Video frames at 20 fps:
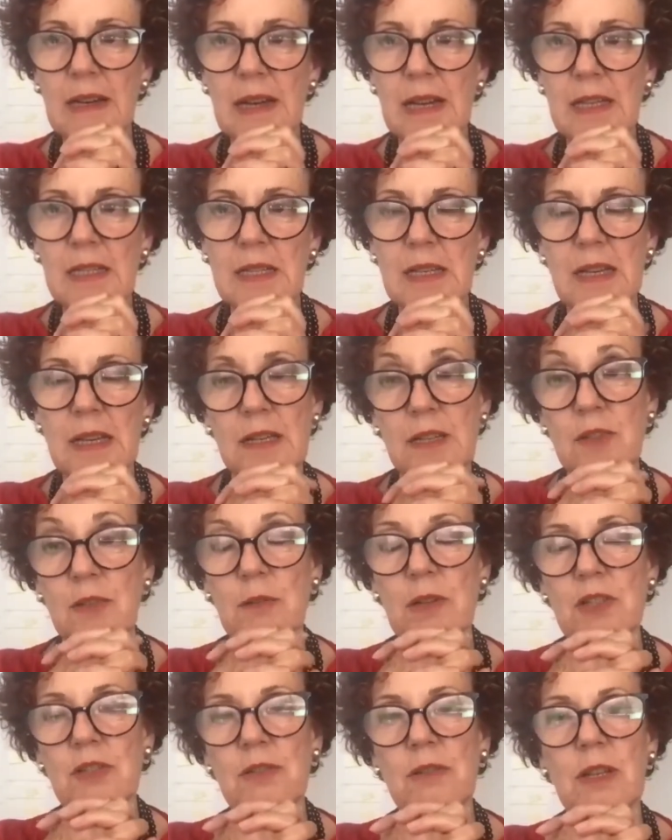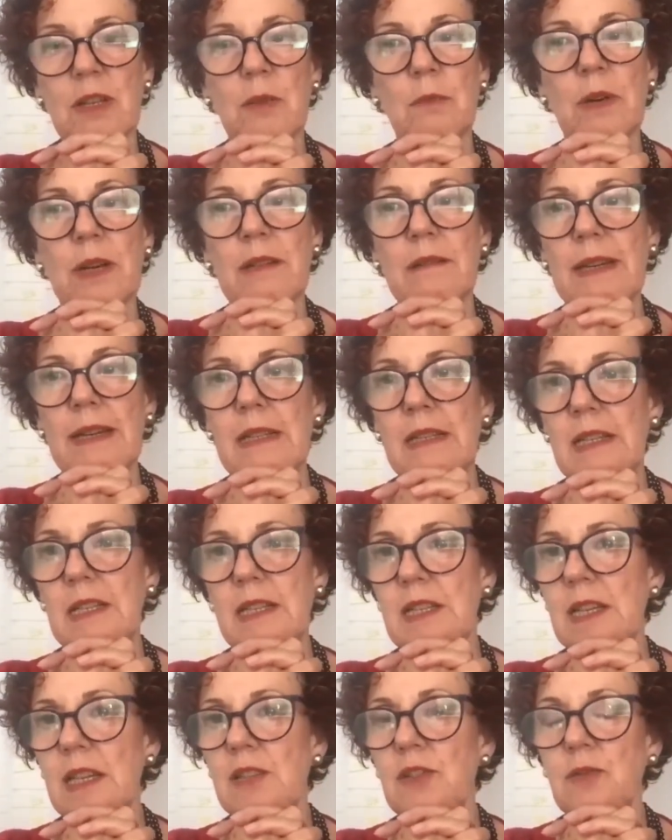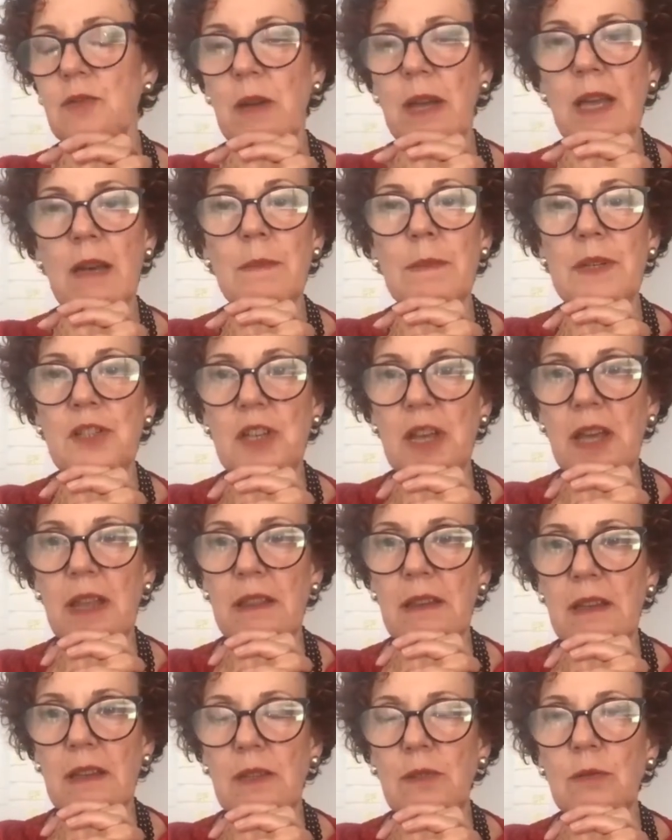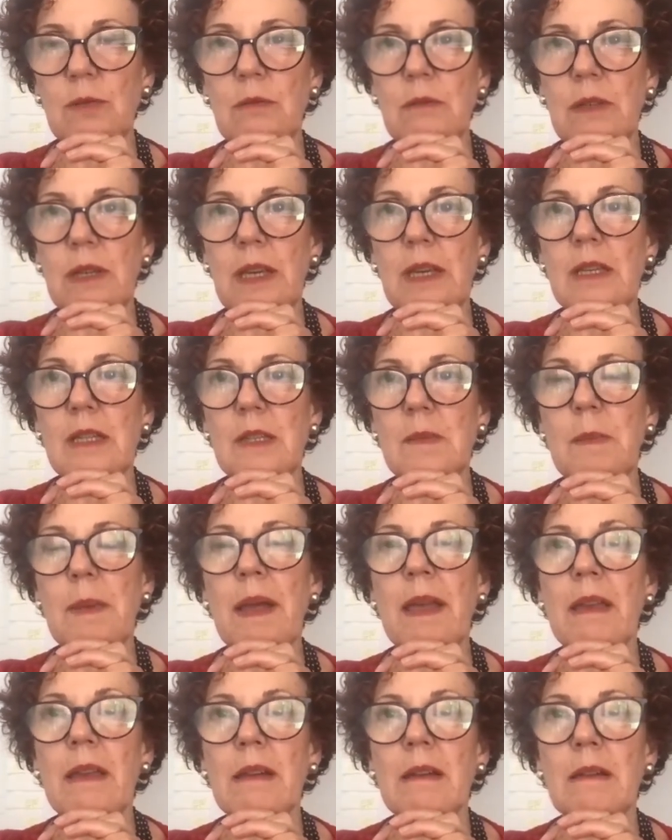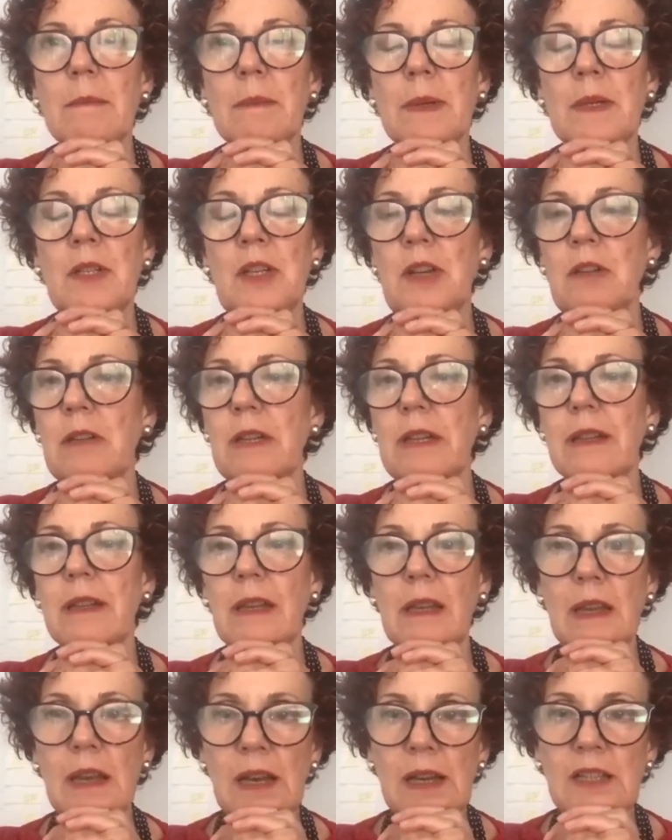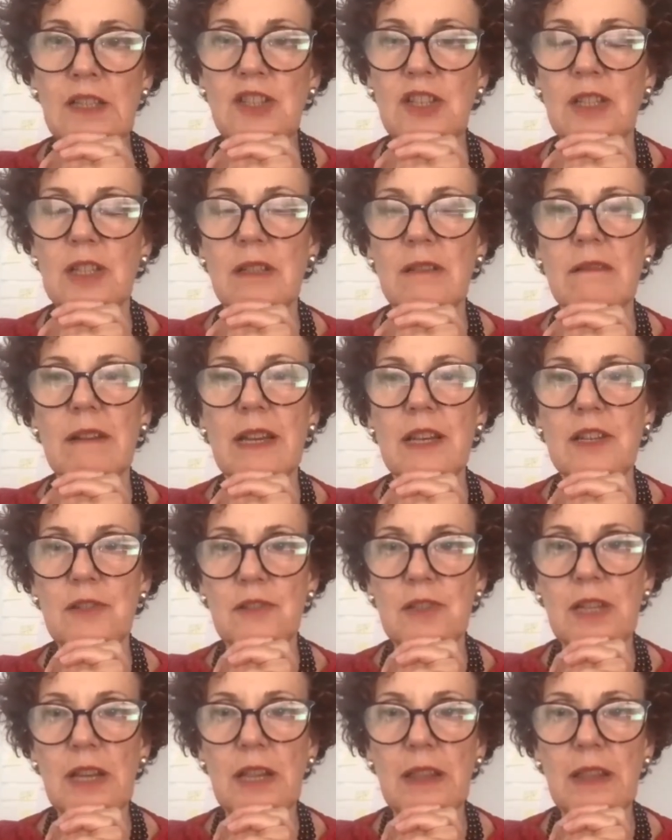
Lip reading: as you actually quite rightly said, to help each other, to inspire, particularly the young generations.